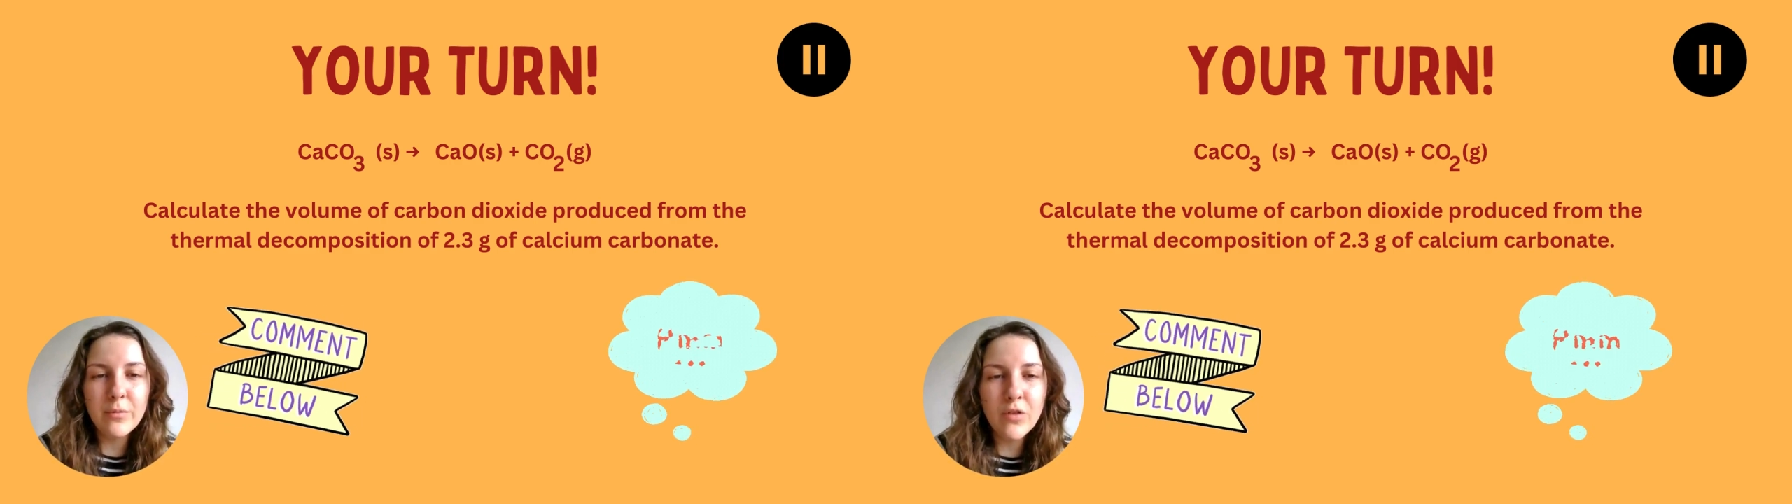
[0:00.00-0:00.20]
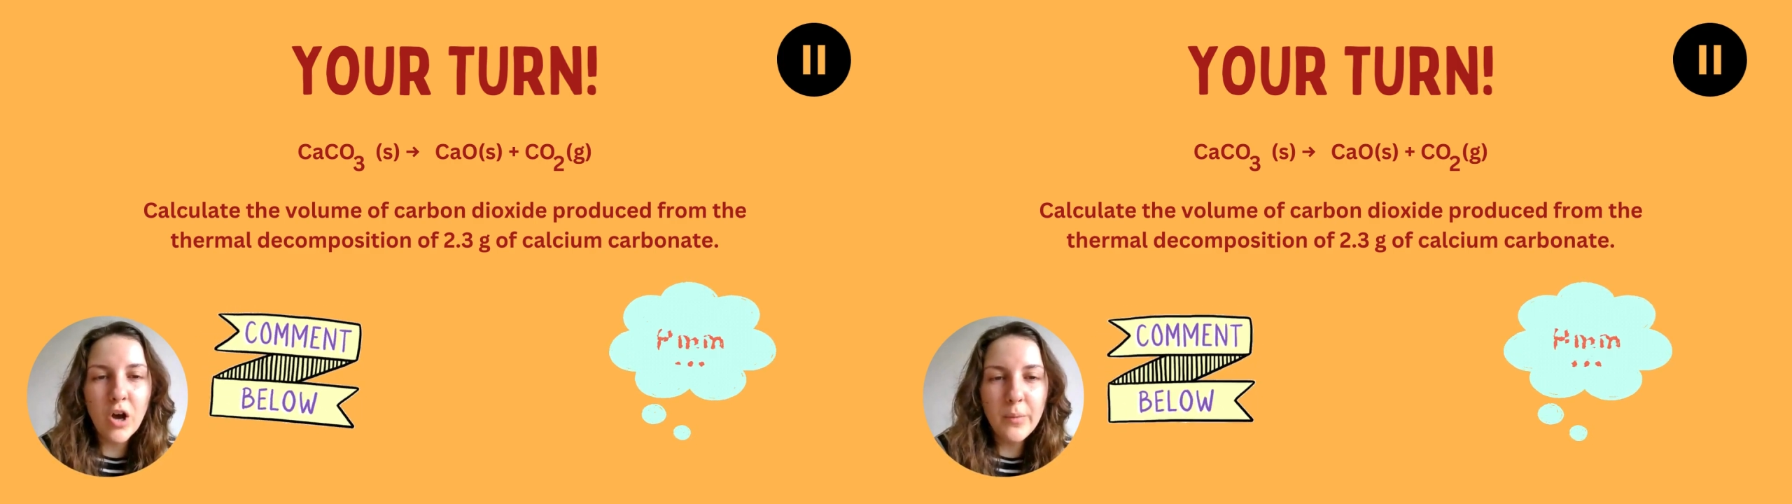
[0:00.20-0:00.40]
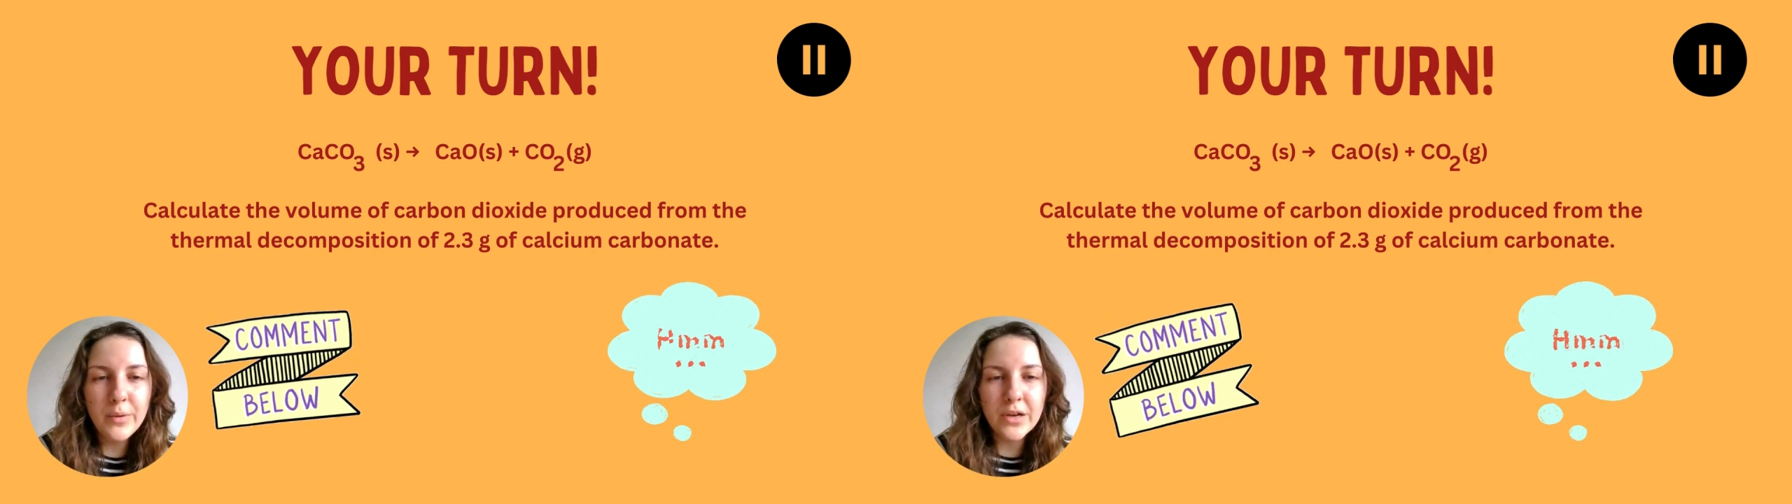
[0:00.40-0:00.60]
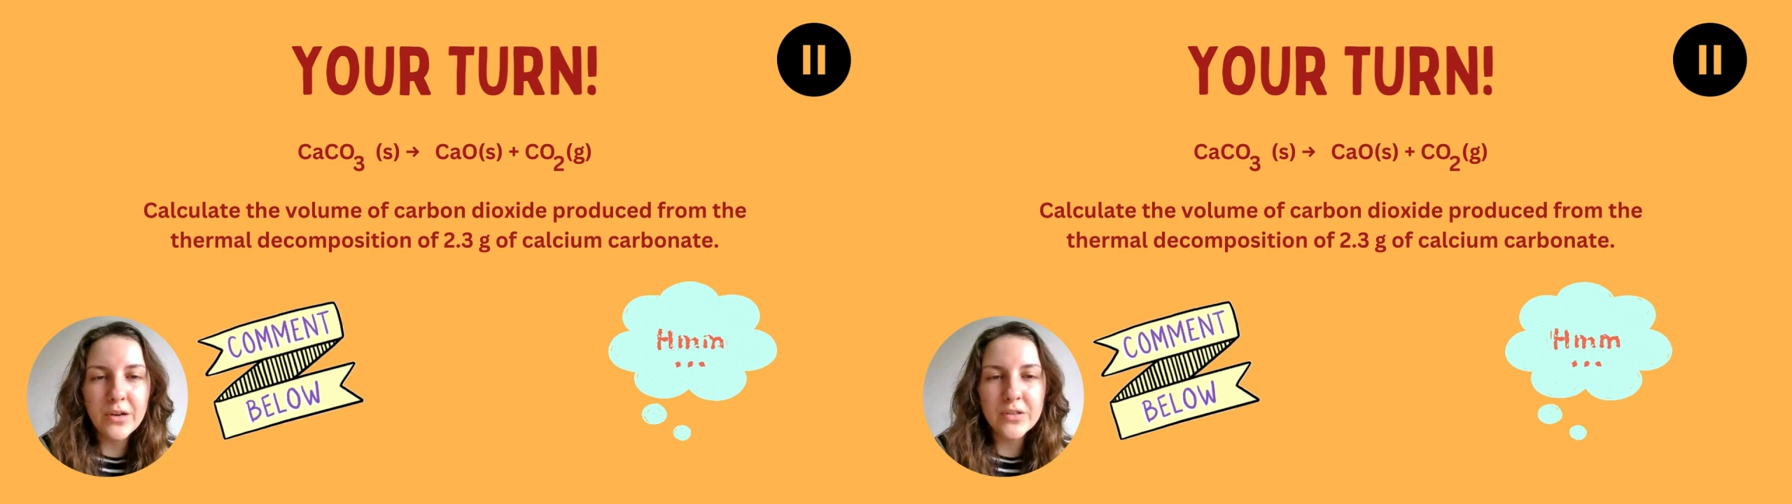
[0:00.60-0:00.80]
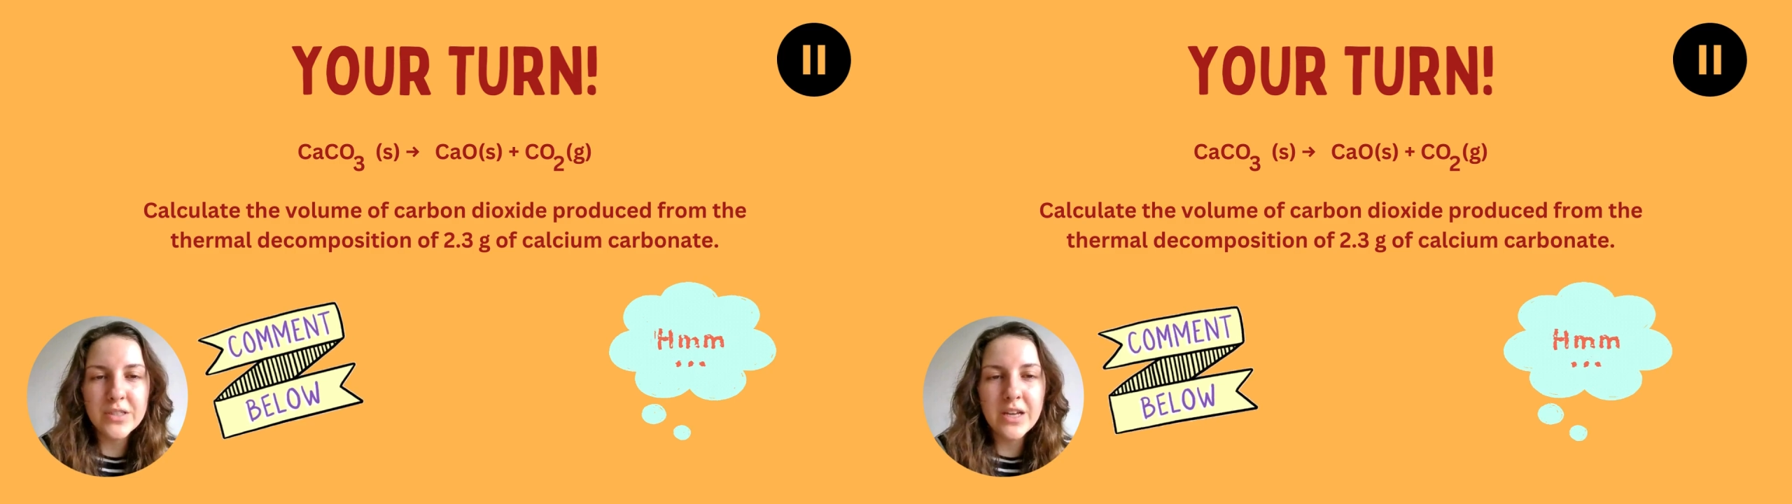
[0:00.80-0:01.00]
of carbon
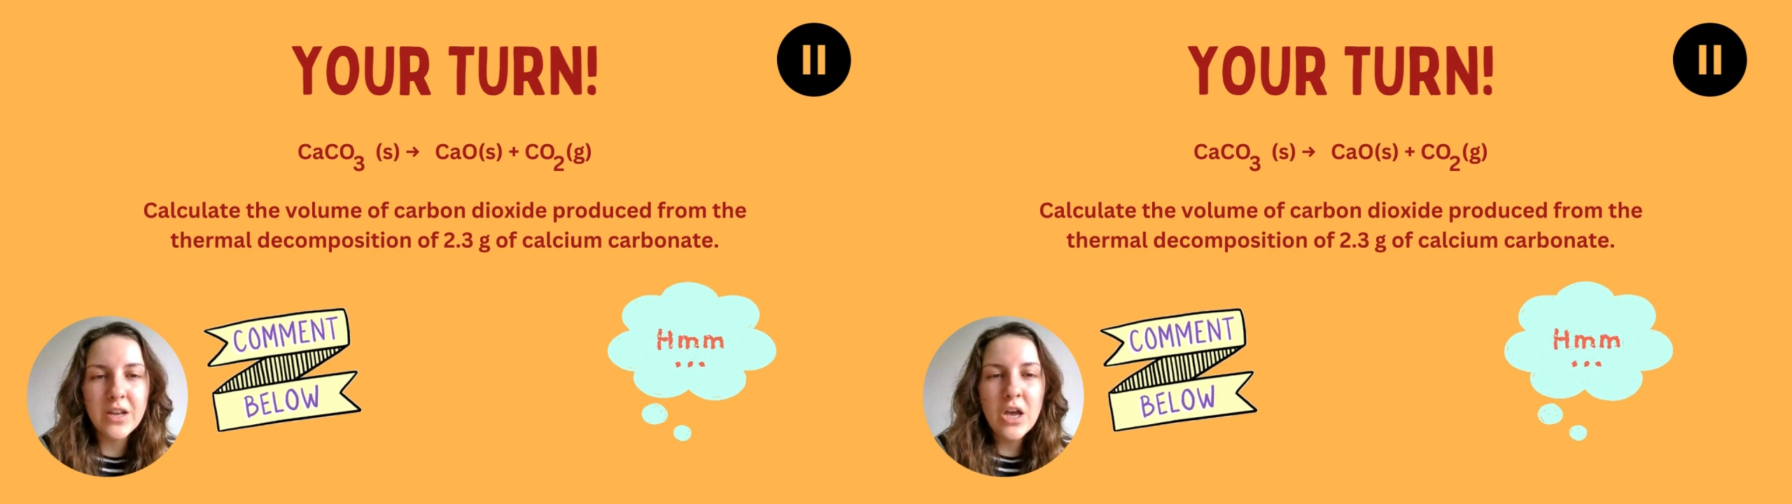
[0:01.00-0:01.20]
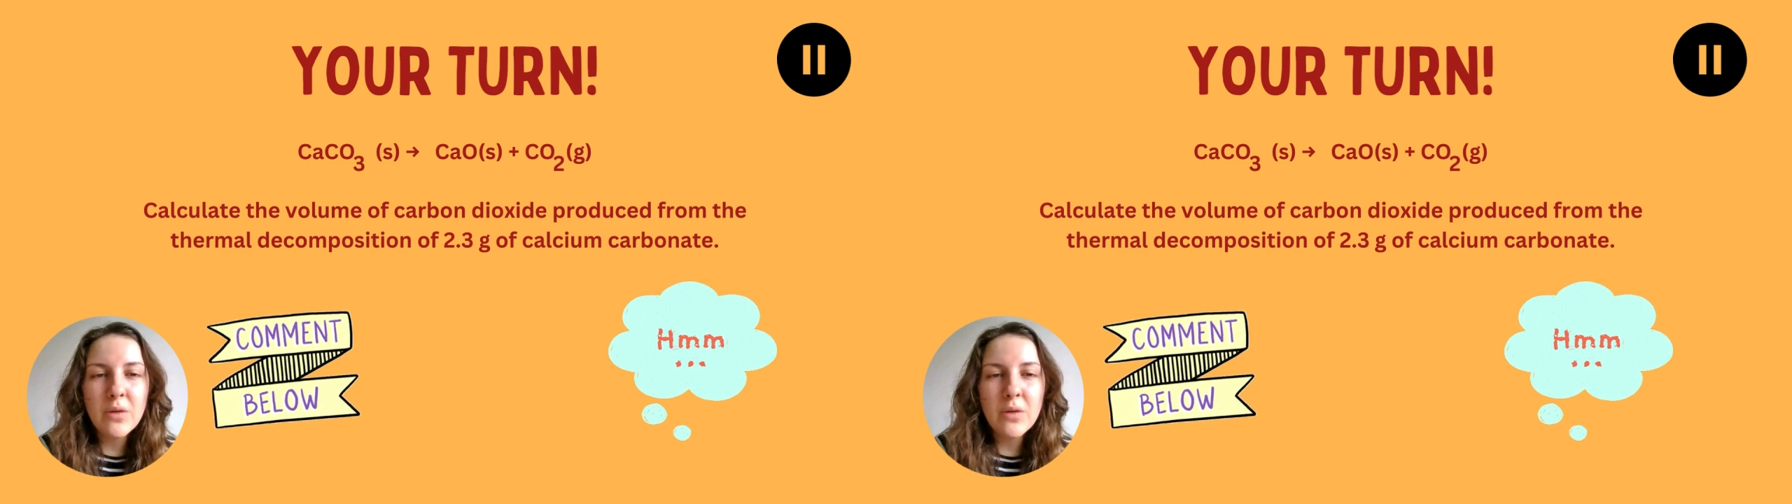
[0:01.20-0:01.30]
dioxide